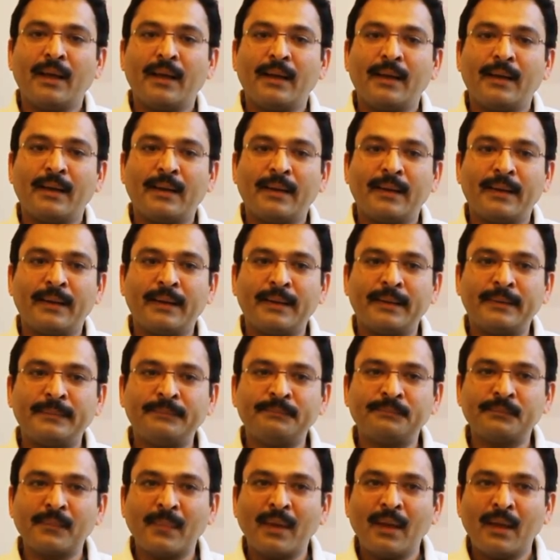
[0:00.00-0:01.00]

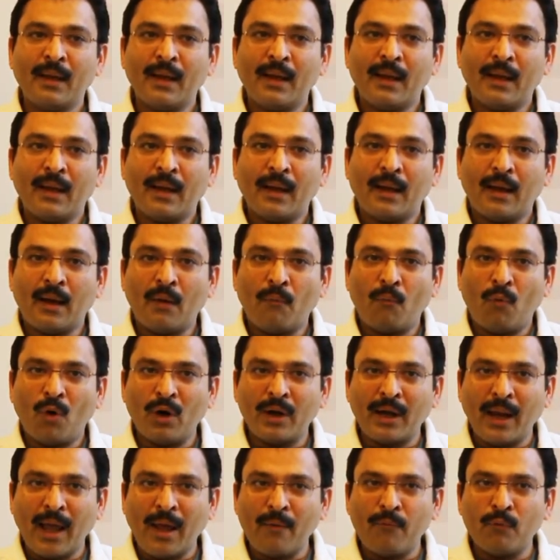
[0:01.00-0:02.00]

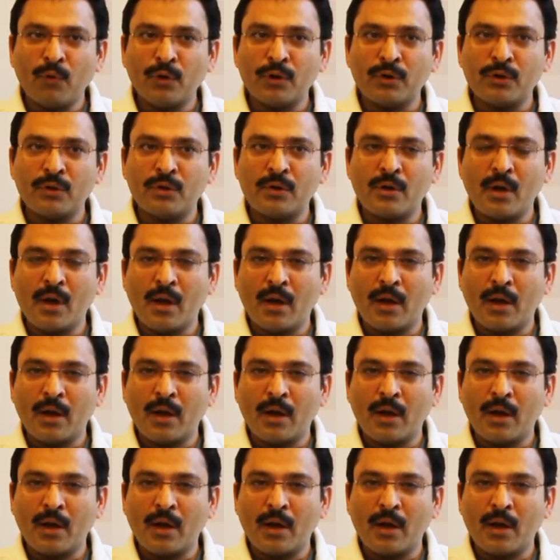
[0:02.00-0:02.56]
What I would